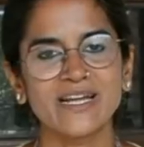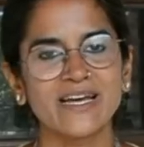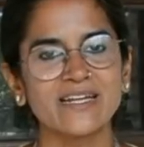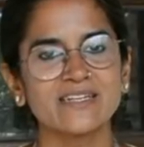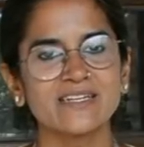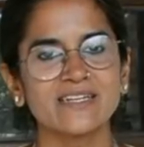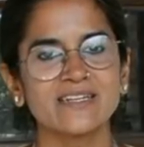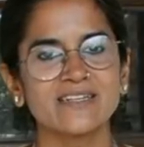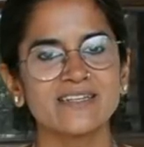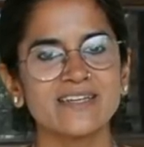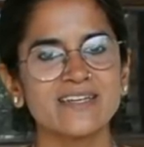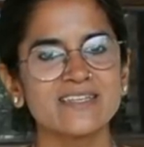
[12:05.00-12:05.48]
I
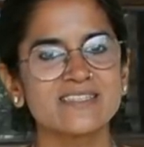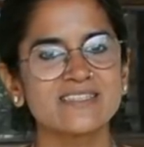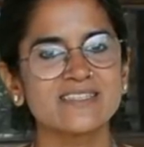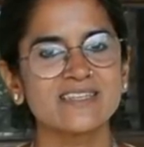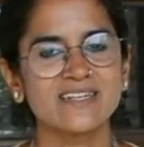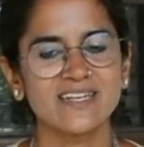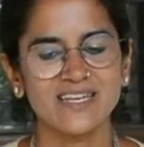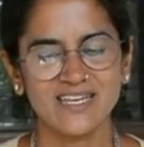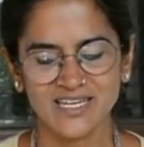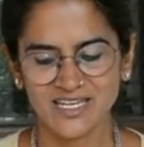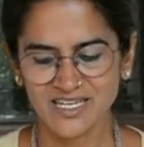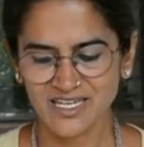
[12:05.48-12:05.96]
did
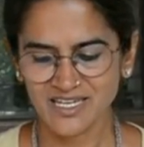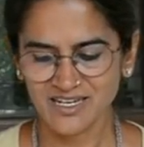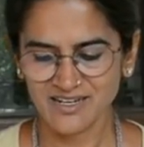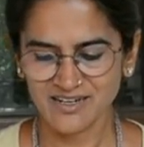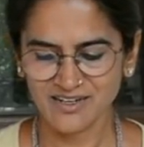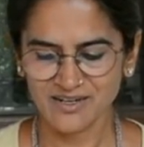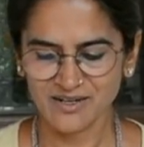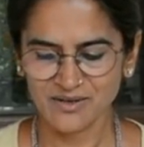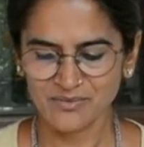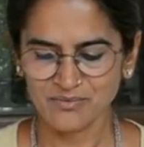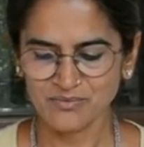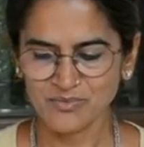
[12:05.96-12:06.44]
yesterday,
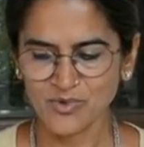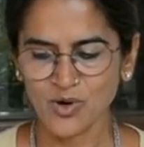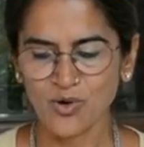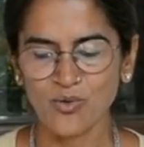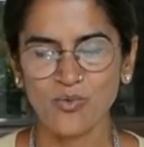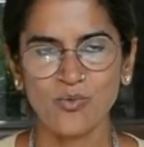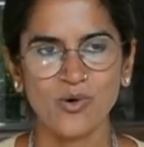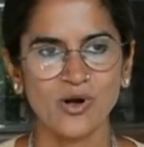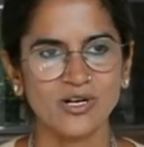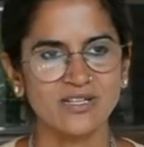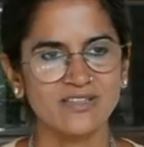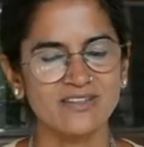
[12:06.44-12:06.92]

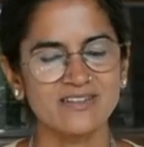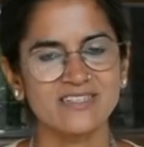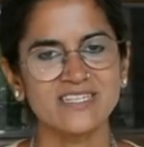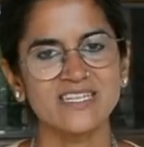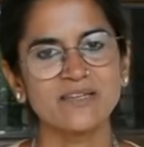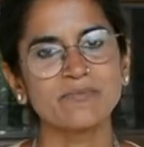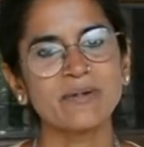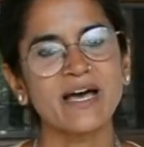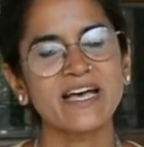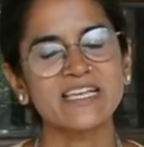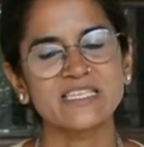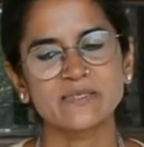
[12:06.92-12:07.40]
or what the
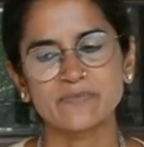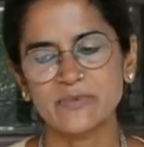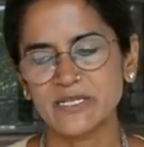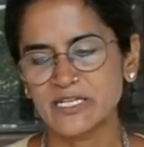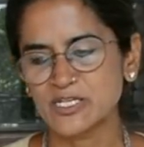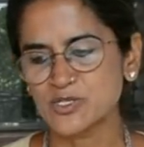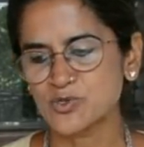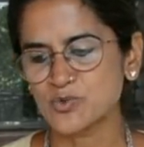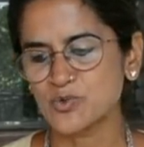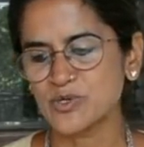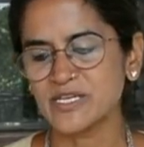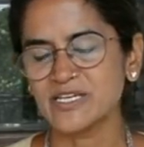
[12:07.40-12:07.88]
team has
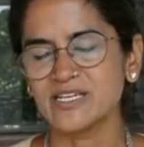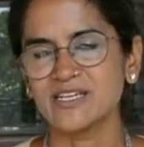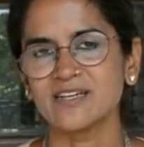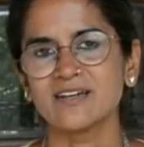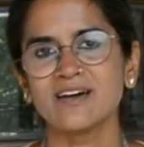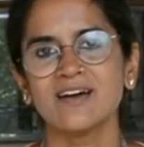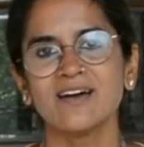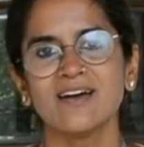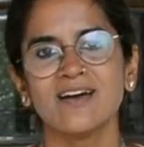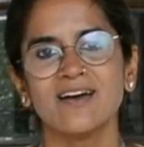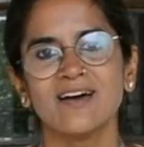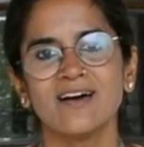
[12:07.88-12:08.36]
been doing
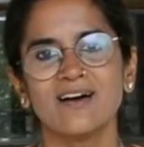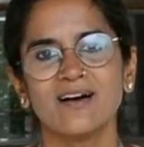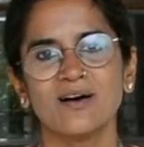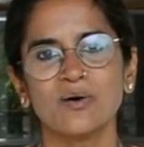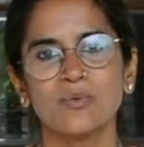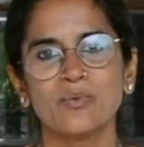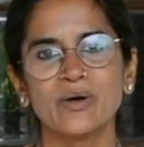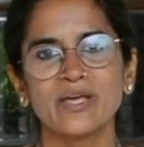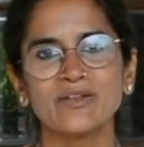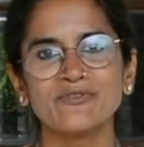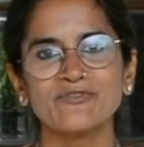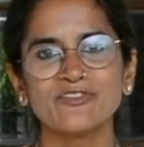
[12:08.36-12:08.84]

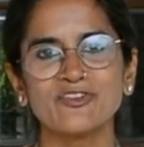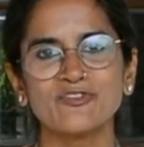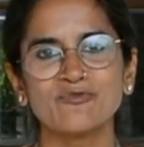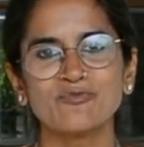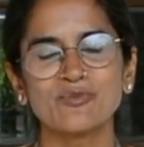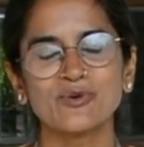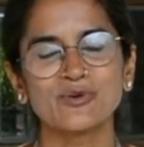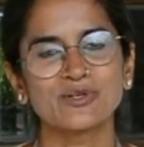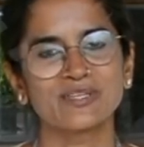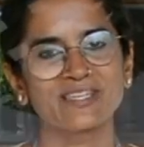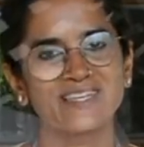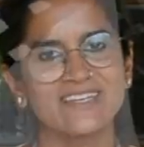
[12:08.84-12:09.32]
when we
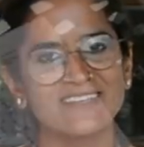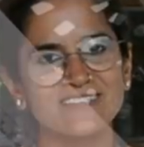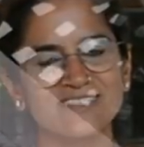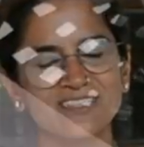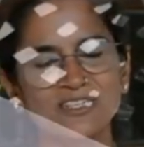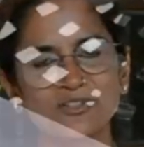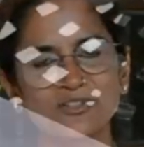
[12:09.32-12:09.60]
put things